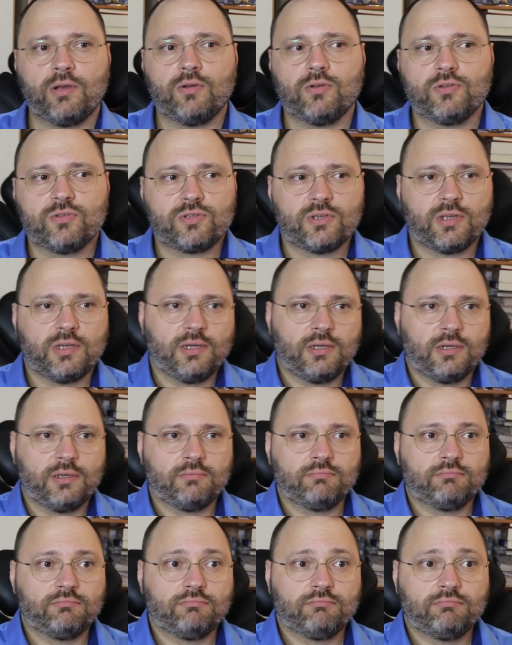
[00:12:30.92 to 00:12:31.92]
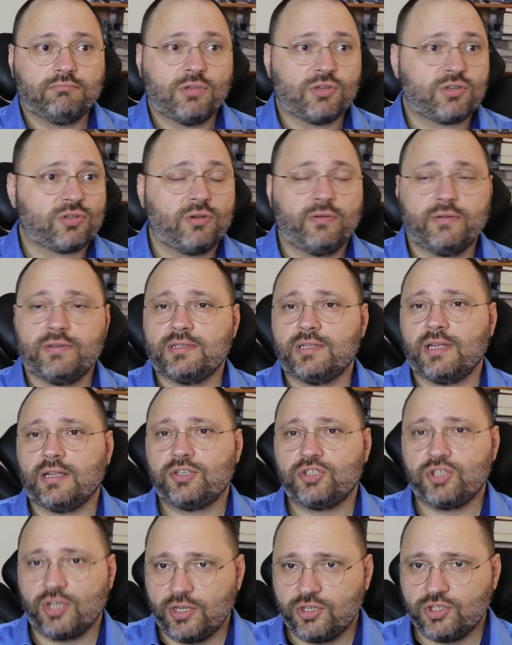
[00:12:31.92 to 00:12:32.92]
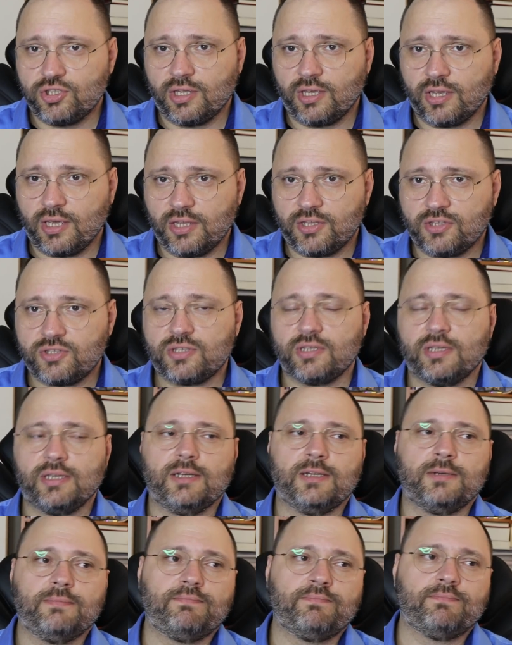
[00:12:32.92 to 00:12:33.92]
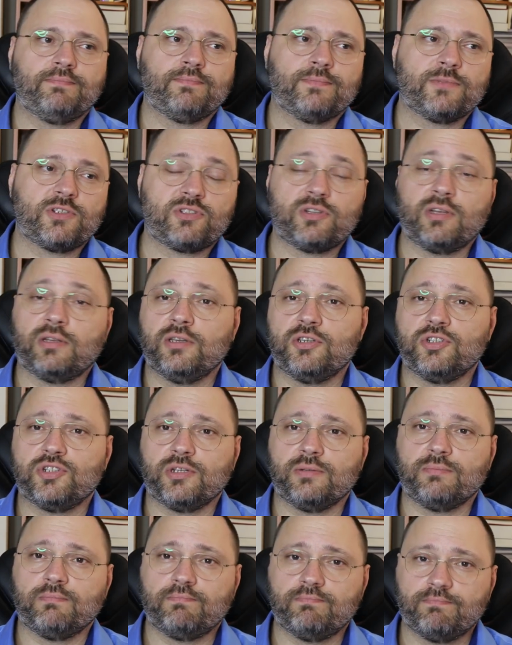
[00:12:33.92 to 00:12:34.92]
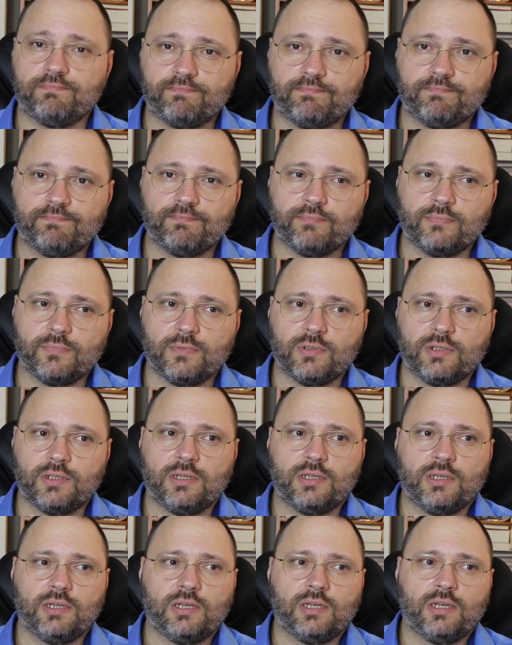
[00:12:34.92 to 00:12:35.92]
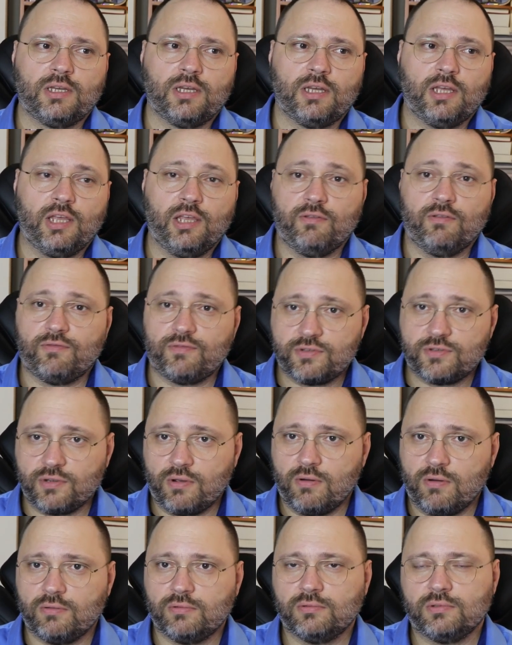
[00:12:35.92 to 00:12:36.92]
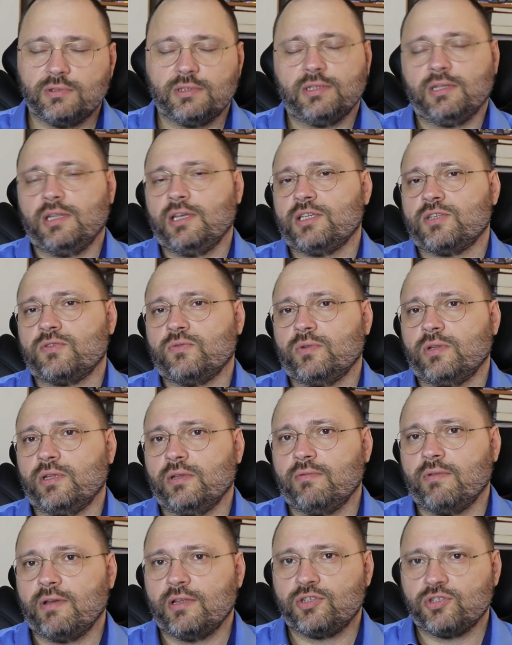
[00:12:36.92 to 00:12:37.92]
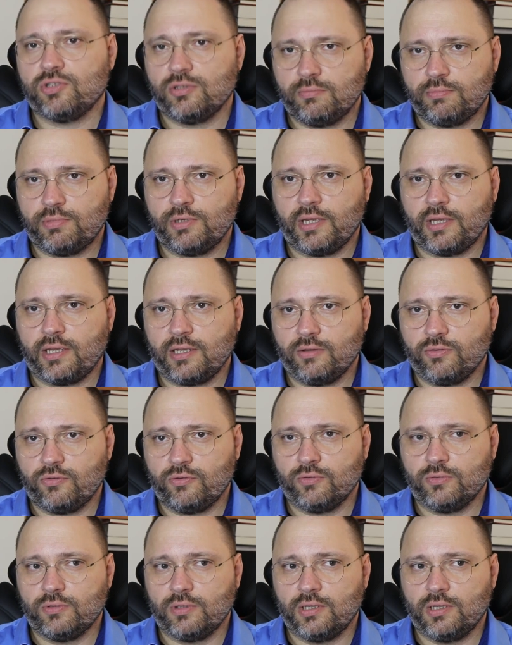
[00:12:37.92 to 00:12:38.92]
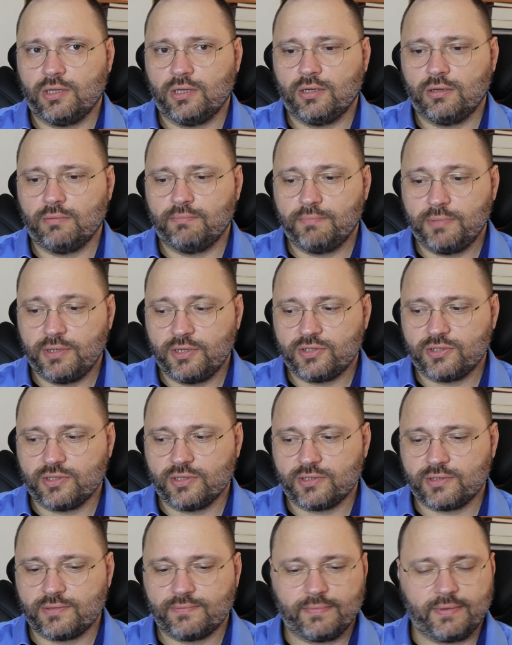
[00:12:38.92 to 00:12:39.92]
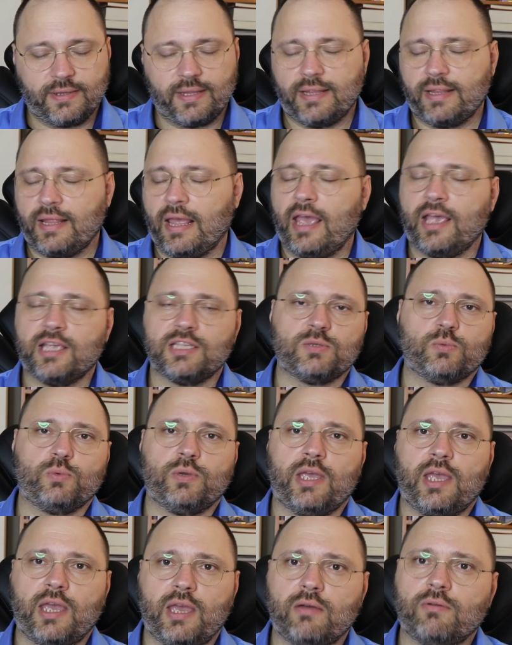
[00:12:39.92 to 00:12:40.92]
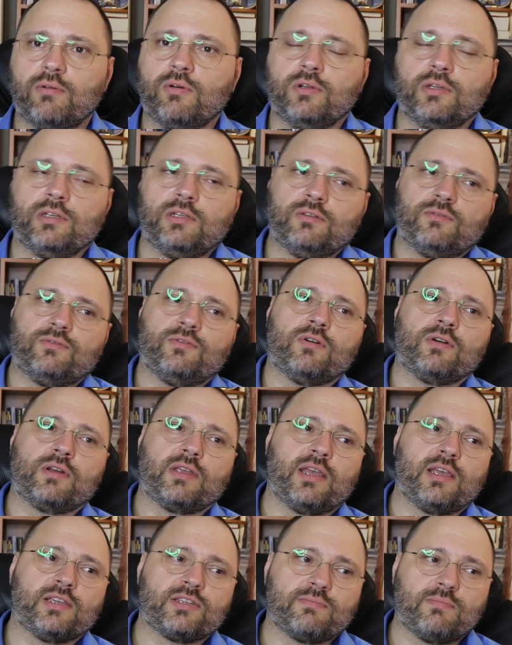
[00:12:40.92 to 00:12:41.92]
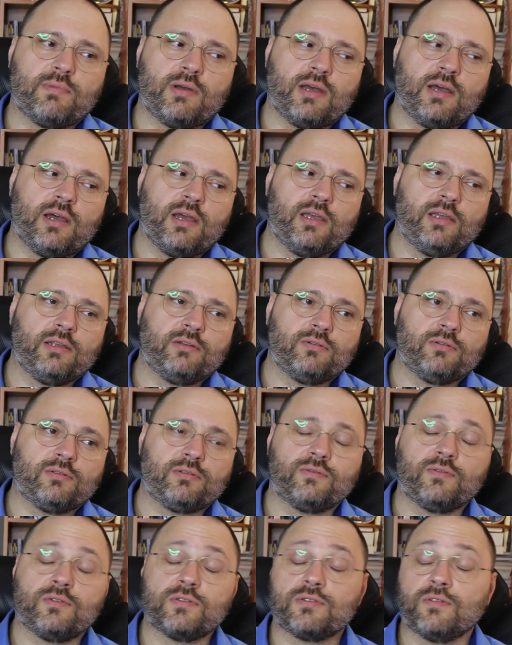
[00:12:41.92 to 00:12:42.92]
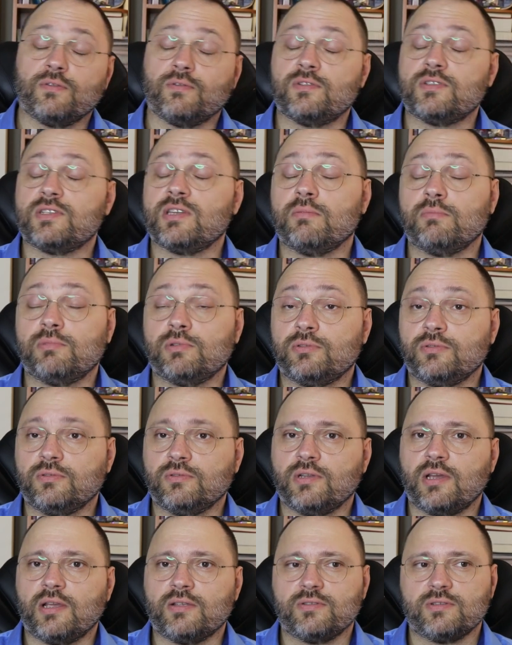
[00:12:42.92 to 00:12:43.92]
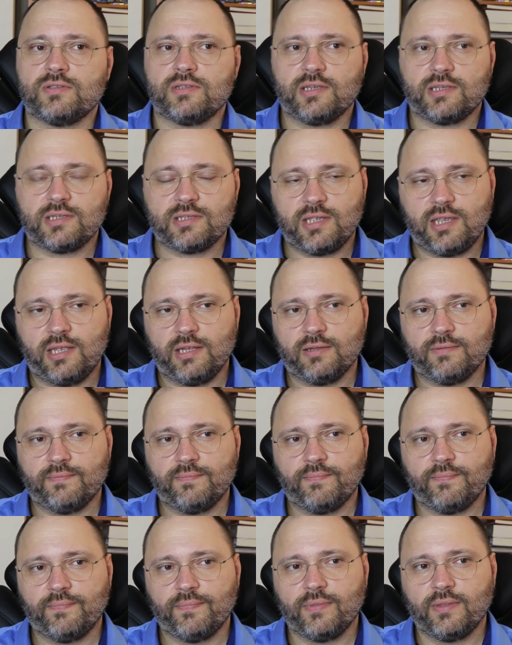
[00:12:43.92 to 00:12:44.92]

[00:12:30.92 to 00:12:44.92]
because Moscow is not changing its strategy. If so, the links will eventually break into pieces, as we have already forecast by 31st of December 2016.